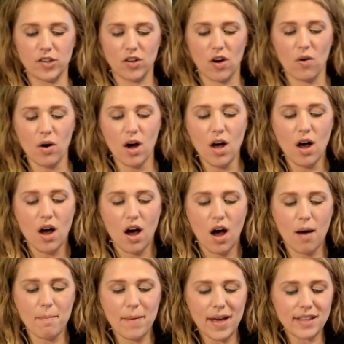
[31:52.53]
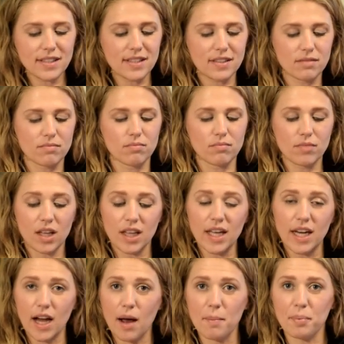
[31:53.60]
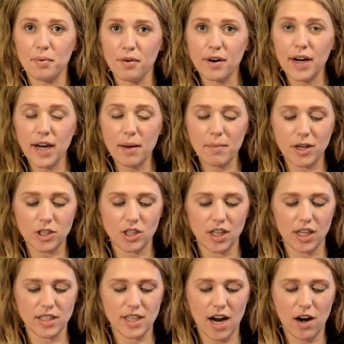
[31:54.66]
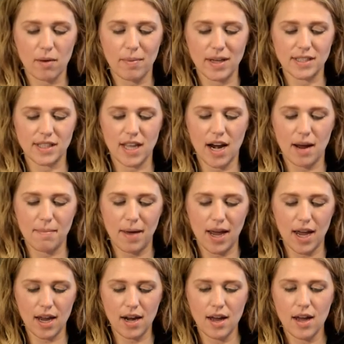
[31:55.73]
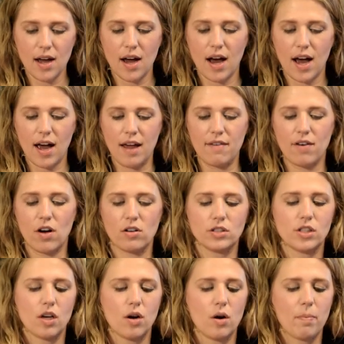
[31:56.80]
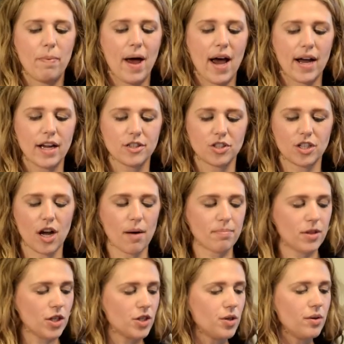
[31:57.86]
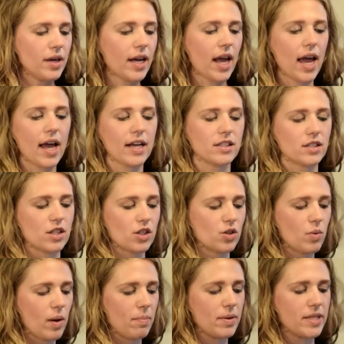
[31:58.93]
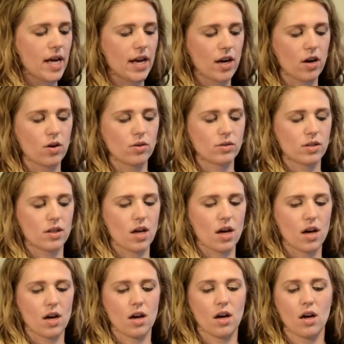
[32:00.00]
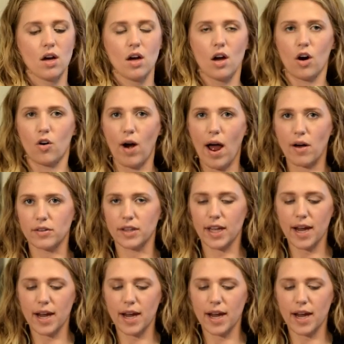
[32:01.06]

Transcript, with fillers: So amidst cleaning up pretty much the entire mess that I made, I've also packaged up the tuna cakes, the sweet potatoes, the ground